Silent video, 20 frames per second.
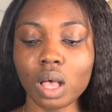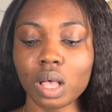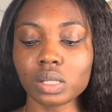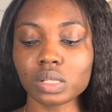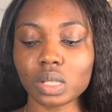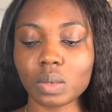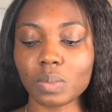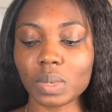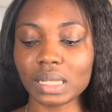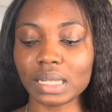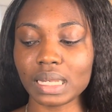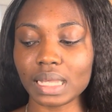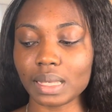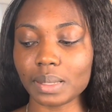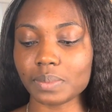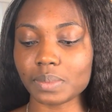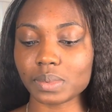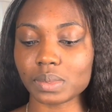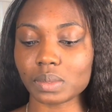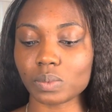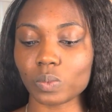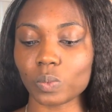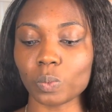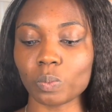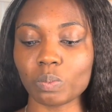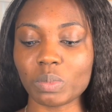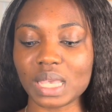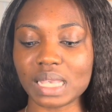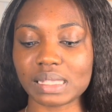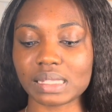Someone named
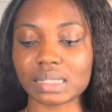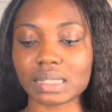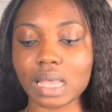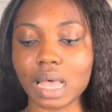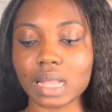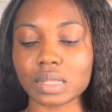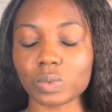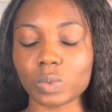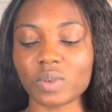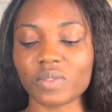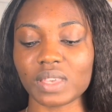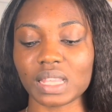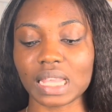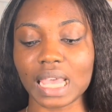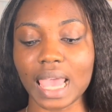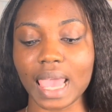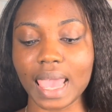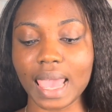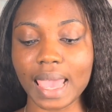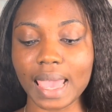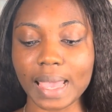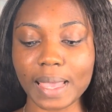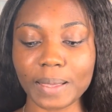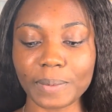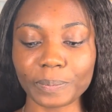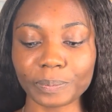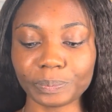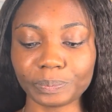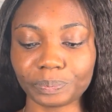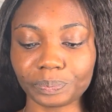may start with an
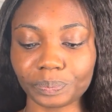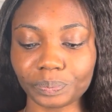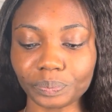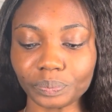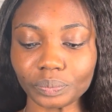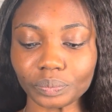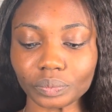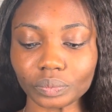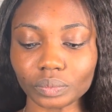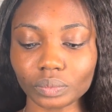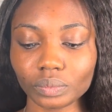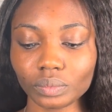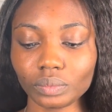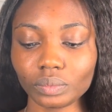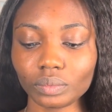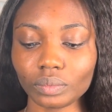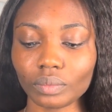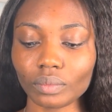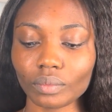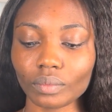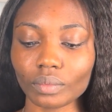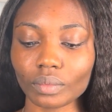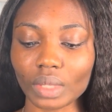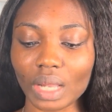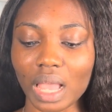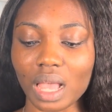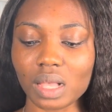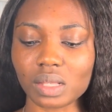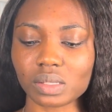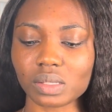A.
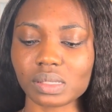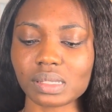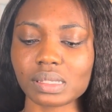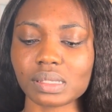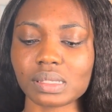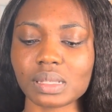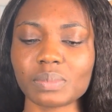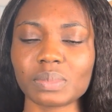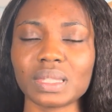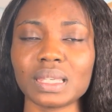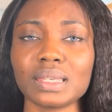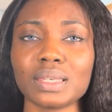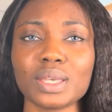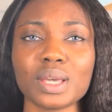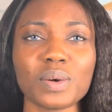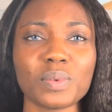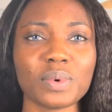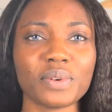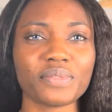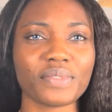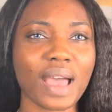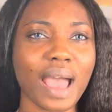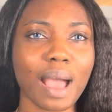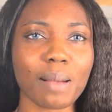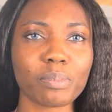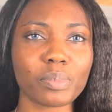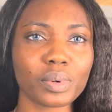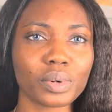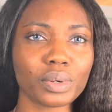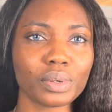I also see something here with
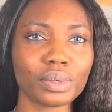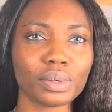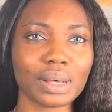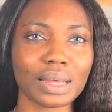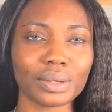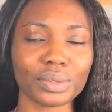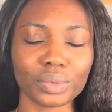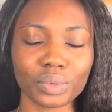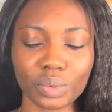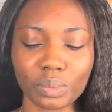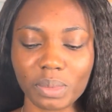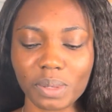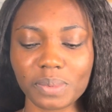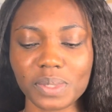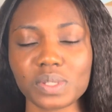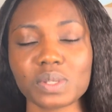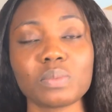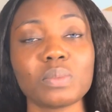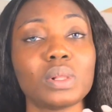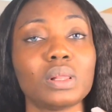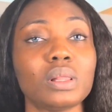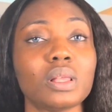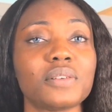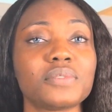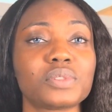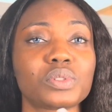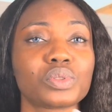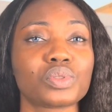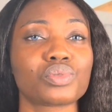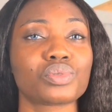apple. I don't know, maybe someone
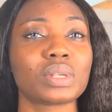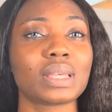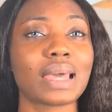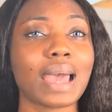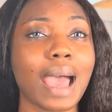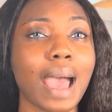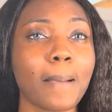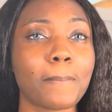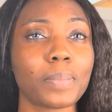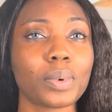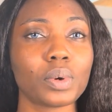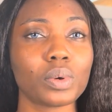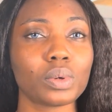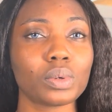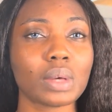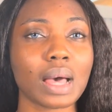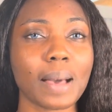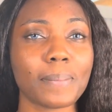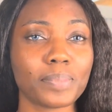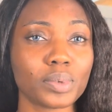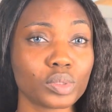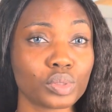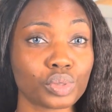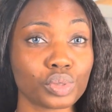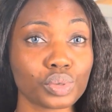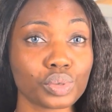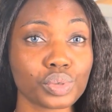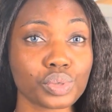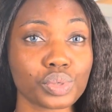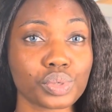loves to drink apple apple
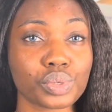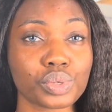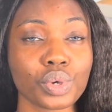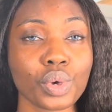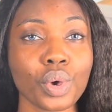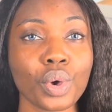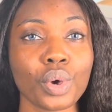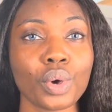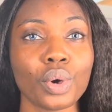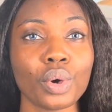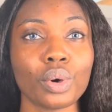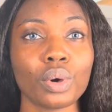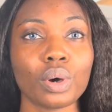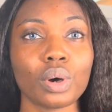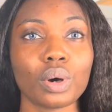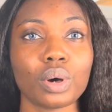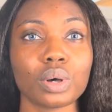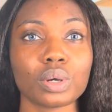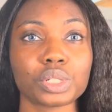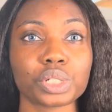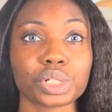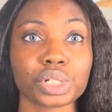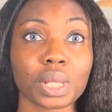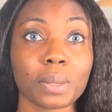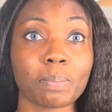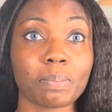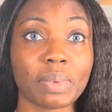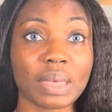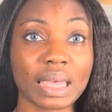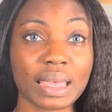juice or
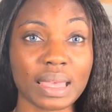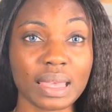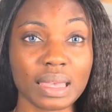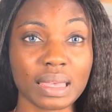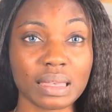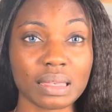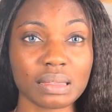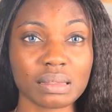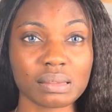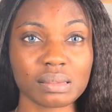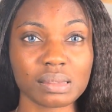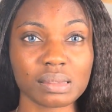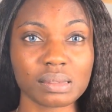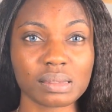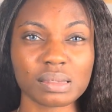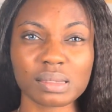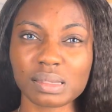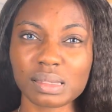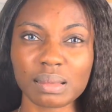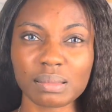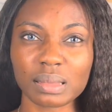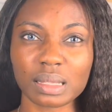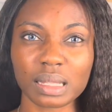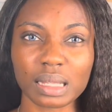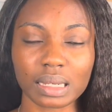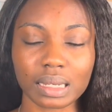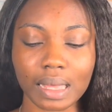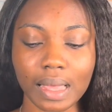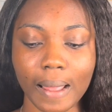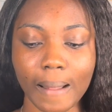champagne something
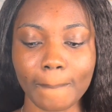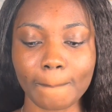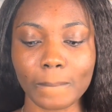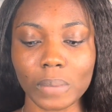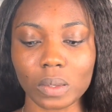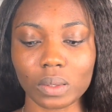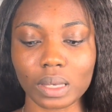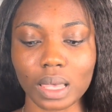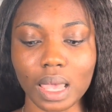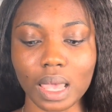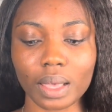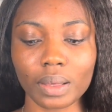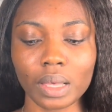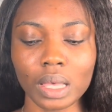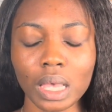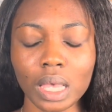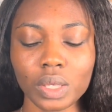like that, okay?